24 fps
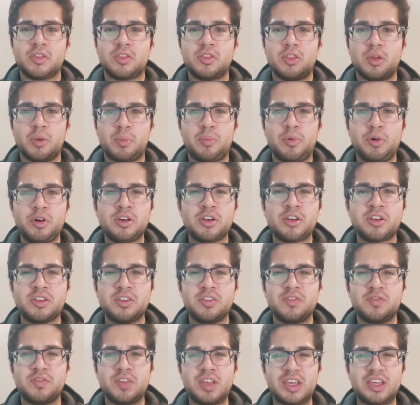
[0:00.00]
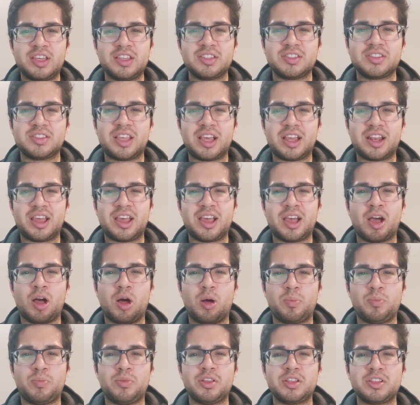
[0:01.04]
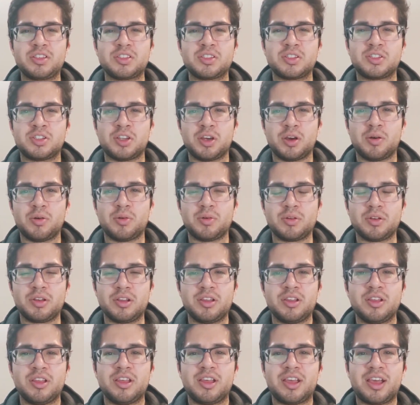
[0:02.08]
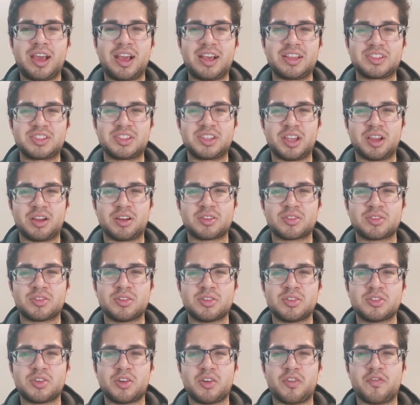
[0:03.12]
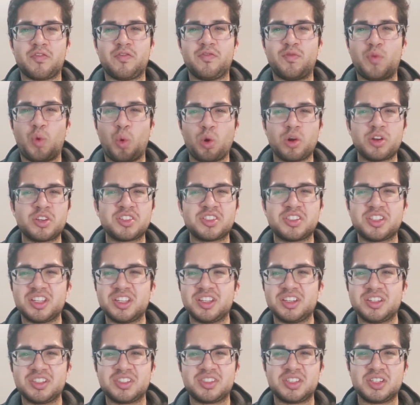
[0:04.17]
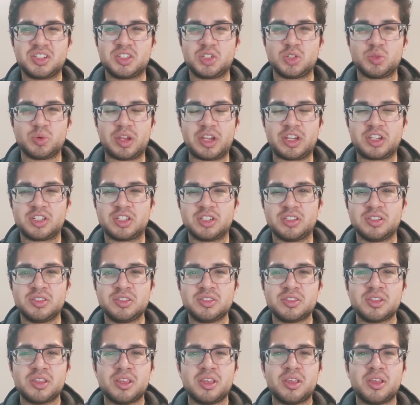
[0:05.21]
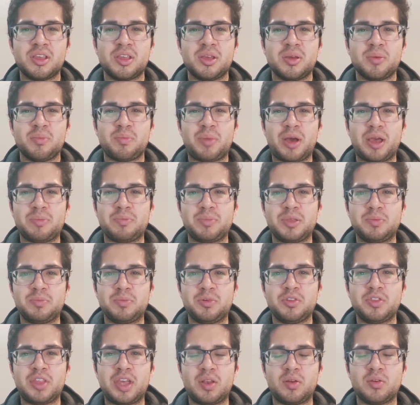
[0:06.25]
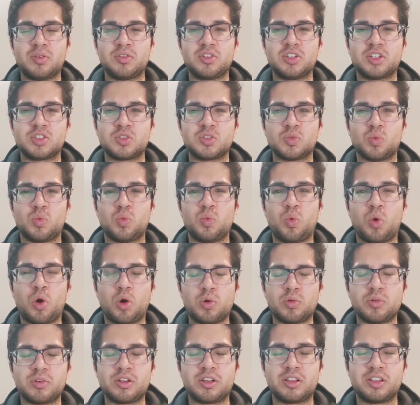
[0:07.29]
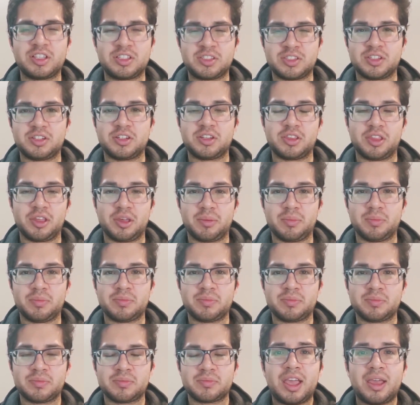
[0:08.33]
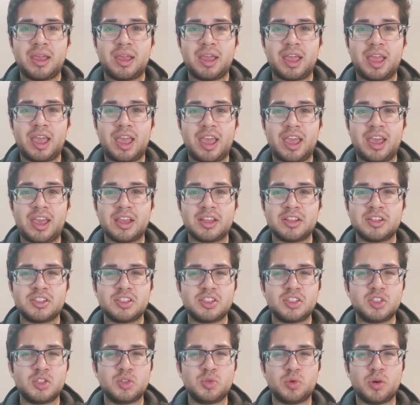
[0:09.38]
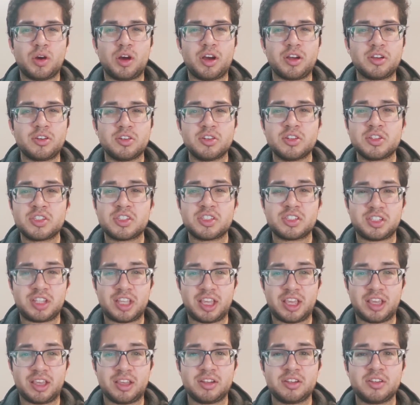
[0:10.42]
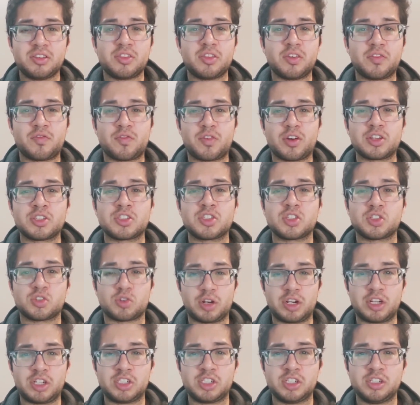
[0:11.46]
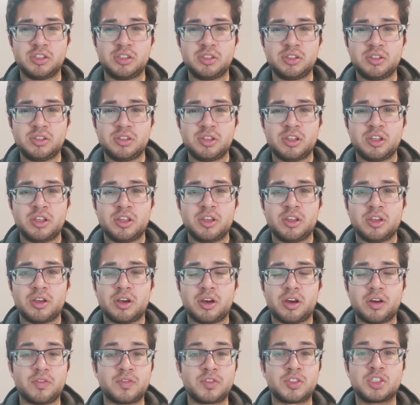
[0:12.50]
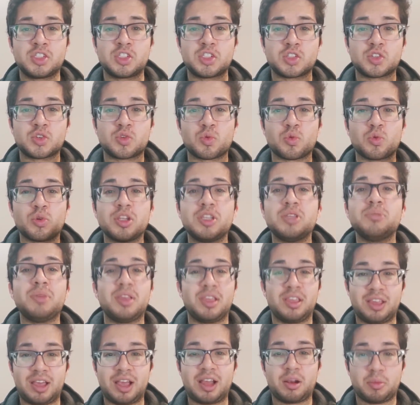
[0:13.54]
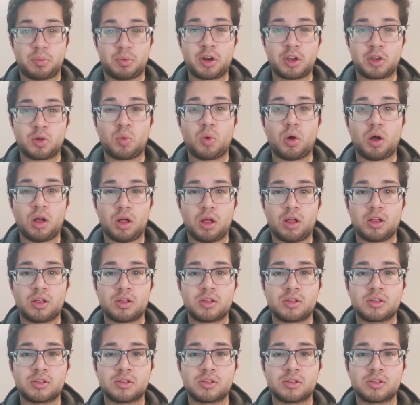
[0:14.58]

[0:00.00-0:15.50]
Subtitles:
The book conveys that helpless tone as characters are forced into situations by people that just won't listen to them. And you understand the frustration of screaming at a brick wall.